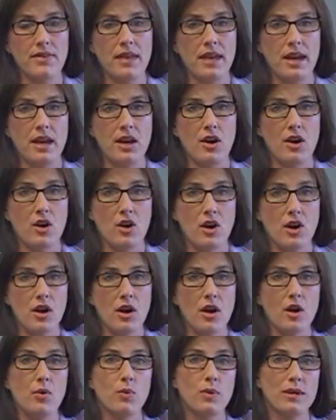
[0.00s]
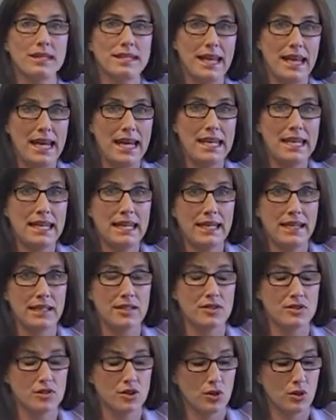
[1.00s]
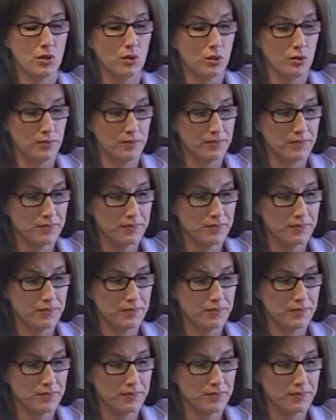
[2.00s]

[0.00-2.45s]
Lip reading: they are retaining in school.